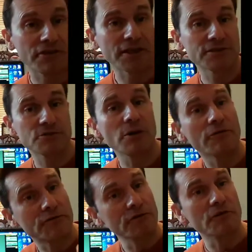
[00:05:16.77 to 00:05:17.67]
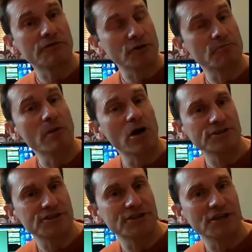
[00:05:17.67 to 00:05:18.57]
things as well. If you've
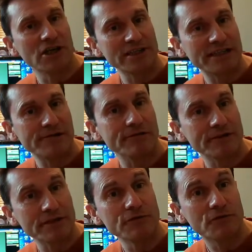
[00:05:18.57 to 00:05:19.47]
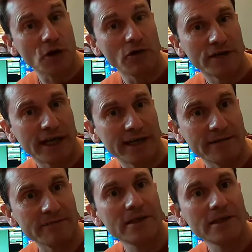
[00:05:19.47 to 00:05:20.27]
mastered the idea and you've got that,